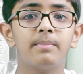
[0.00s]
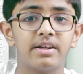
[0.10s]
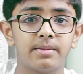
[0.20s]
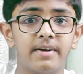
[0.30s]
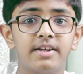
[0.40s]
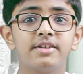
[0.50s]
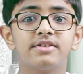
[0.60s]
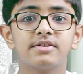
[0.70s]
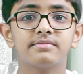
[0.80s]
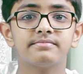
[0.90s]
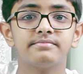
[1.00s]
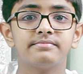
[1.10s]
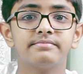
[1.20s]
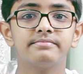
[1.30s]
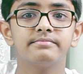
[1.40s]
mathematics,
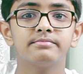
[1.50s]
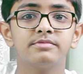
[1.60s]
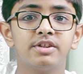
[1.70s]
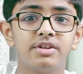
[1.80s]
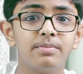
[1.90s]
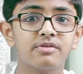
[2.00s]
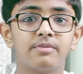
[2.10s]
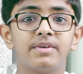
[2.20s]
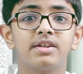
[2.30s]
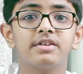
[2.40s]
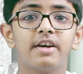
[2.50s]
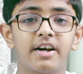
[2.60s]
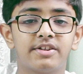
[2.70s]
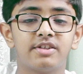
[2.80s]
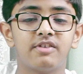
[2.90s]
system scripting,
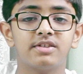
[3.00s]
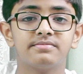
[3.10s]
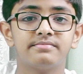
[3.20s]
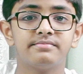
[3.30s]
et cetera.